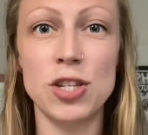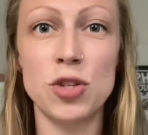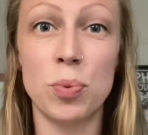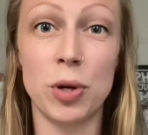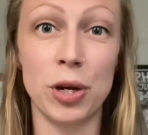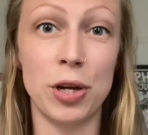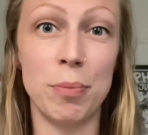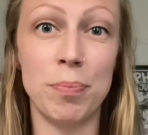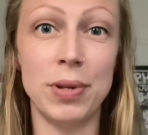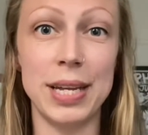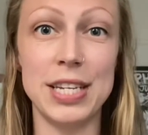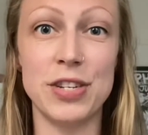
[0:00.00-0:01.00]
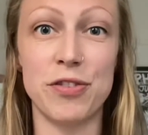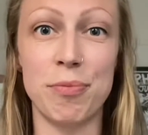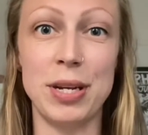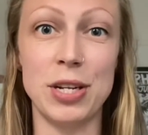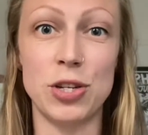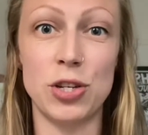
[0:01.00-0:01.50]
were a good place for
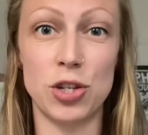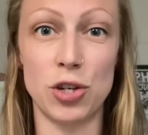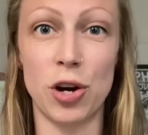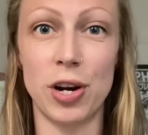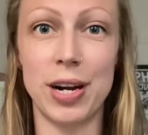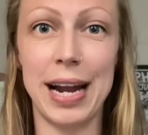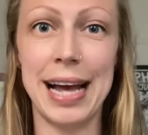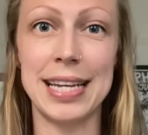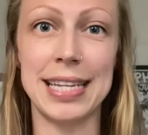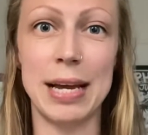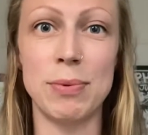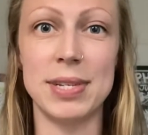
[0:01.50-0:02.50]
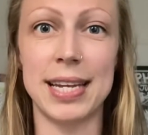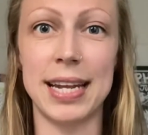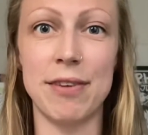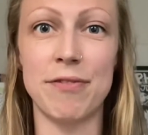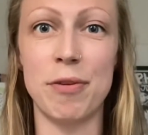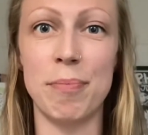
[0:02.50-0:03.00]
me to start as I was
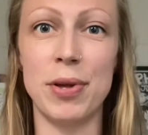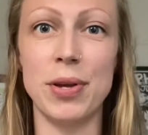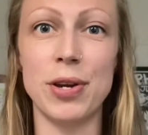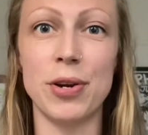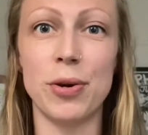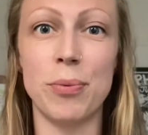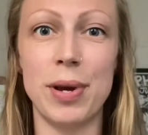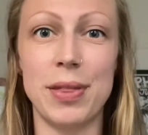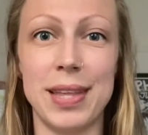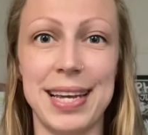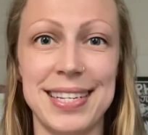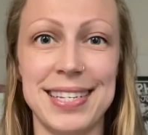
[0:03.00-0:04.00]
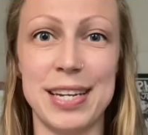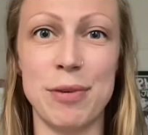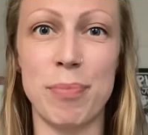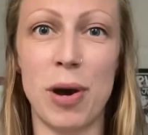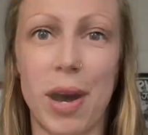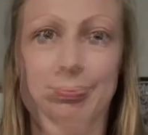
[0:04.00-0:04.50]
getting familiar with the Instant
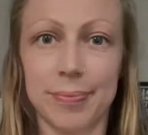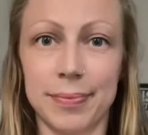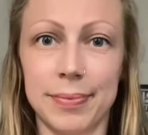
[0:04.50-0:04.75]
Pot.